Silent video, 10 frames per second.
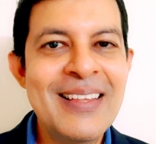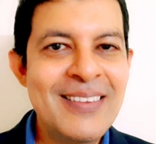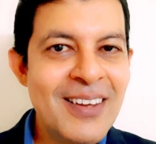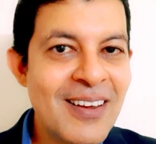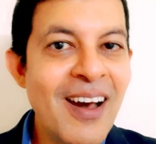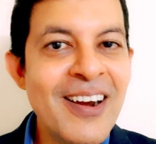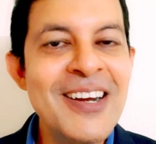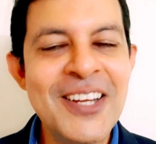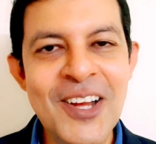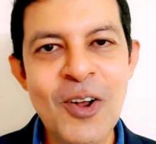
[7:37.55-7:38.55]
the
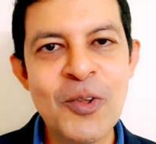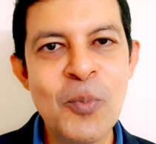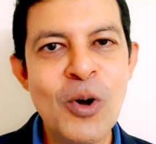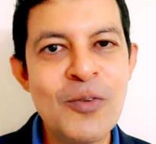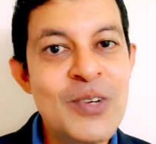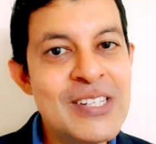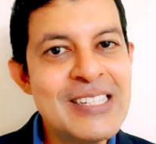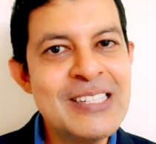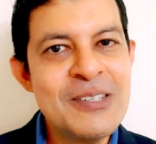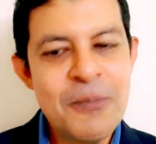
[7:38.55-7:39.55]
current yield of the bond, which
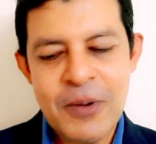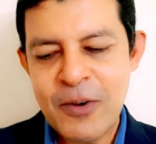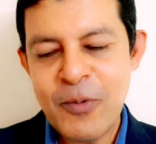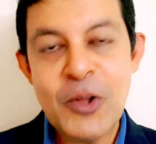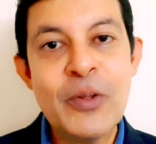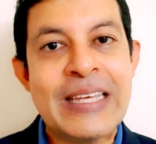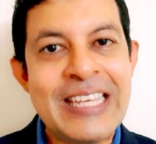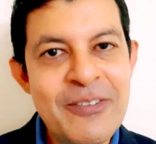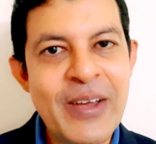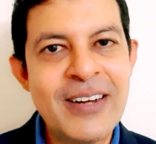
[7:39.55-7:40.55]
is one of the
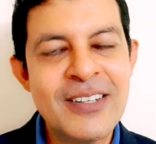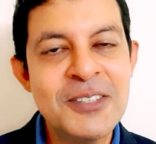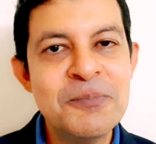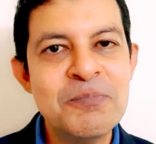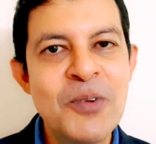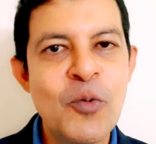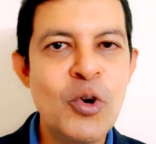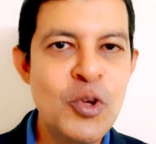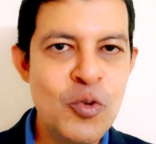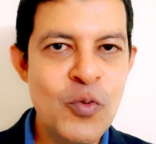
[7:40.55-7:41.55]
key factors
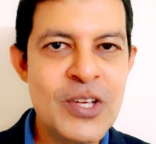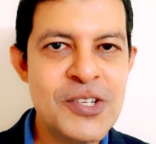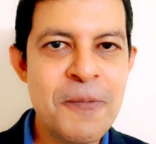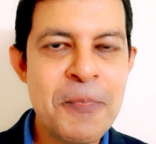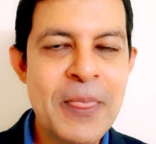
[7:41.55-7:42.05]
before you invest,